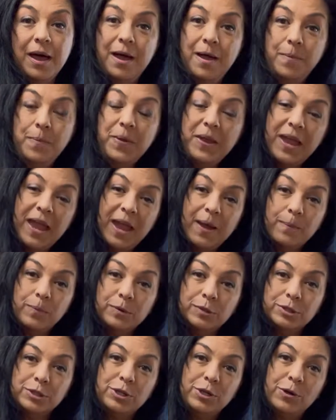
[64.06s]
be able
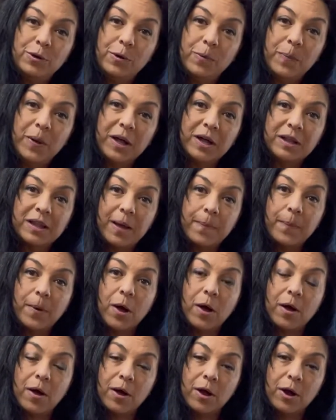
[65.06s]
to pickle up
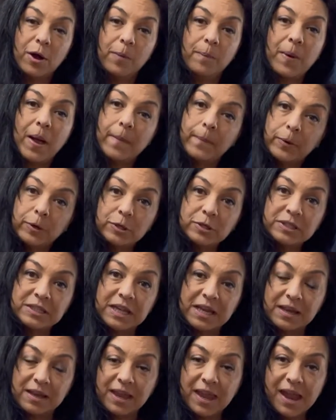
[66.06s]
our peppers
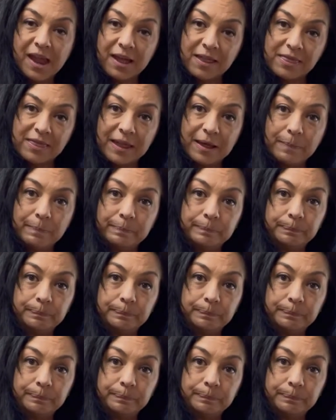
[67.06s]
and can them.